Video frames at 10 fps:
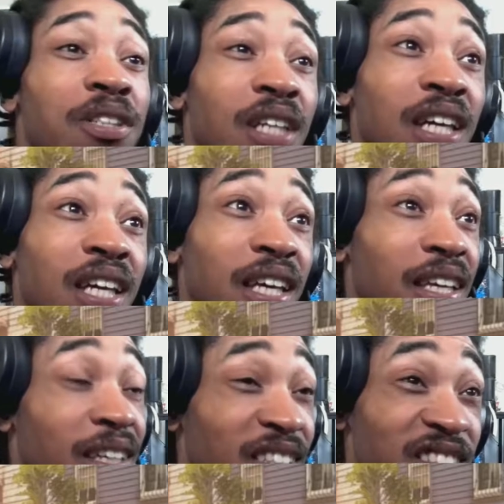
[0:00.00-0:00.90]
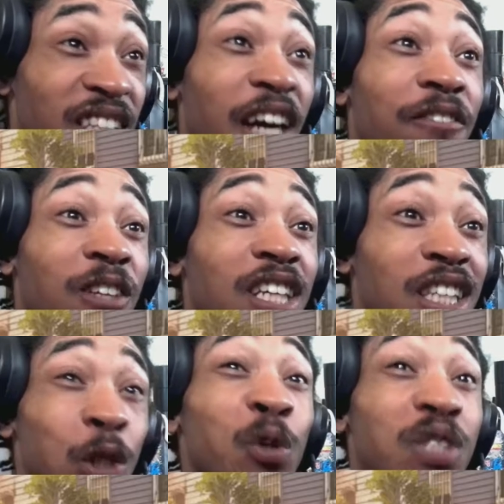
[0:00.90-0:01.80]
can definitely
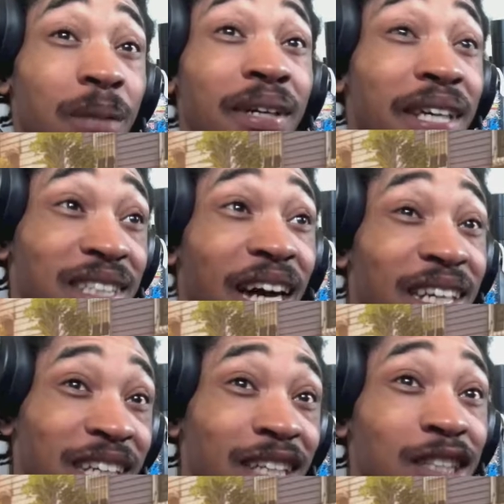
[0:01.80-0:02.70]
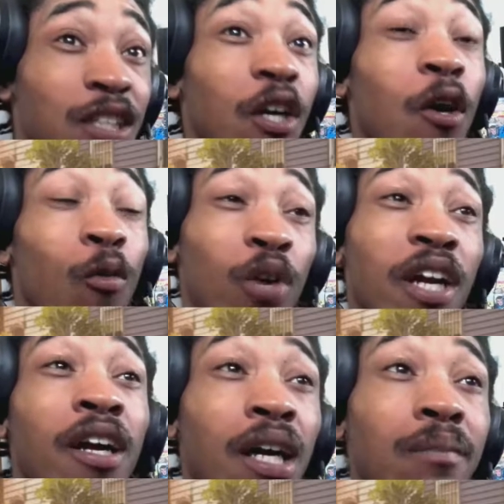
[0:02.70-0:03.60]
use some of his ideas when
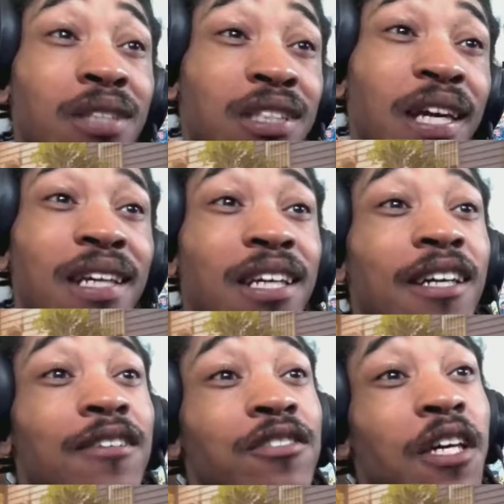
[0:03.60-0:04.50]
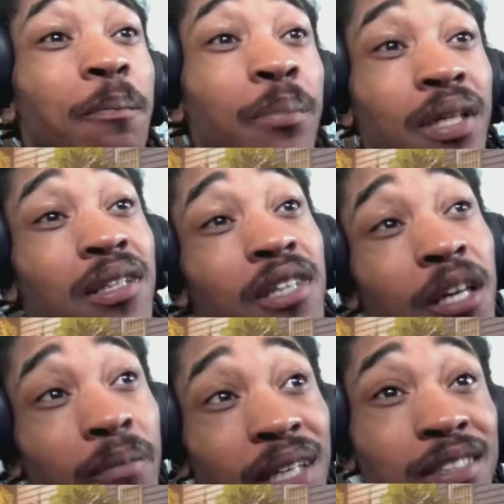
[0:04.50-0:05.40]
it comes to takedowns and put
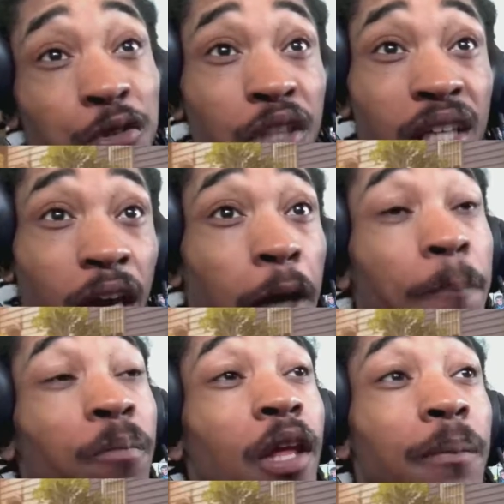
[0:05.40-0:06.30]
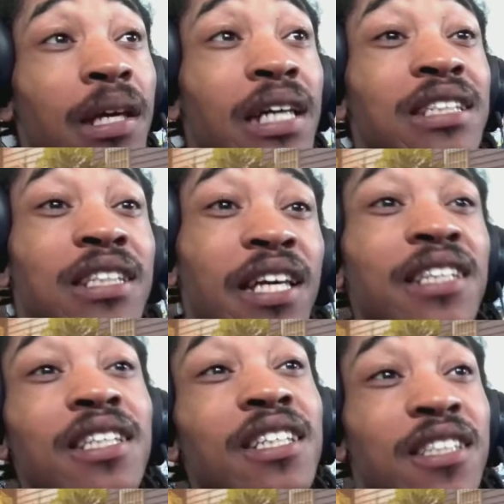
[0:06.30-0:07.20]
them into the game because
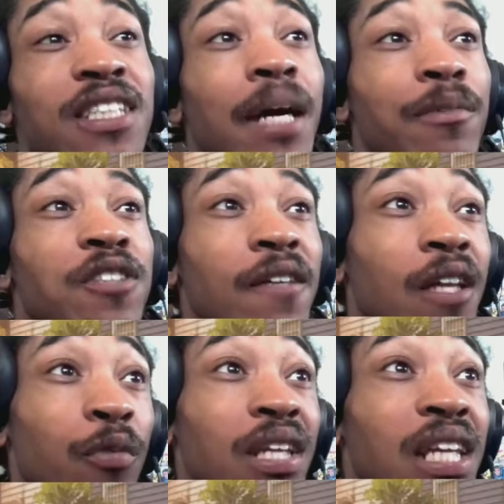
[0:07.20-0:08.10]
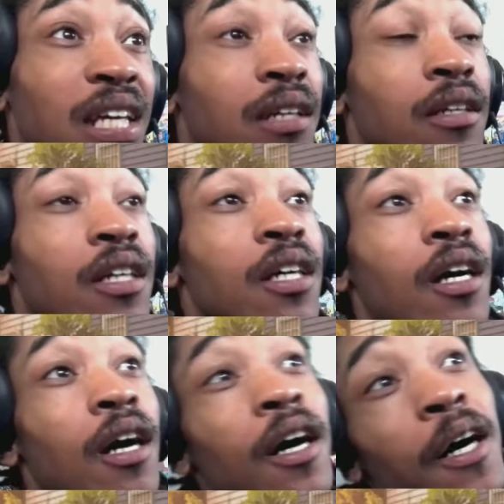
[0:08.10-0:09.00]
this is the type of stuff that we need.
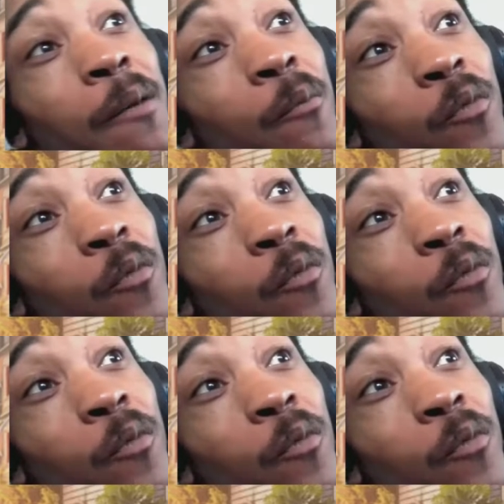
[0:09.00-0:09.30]
Um,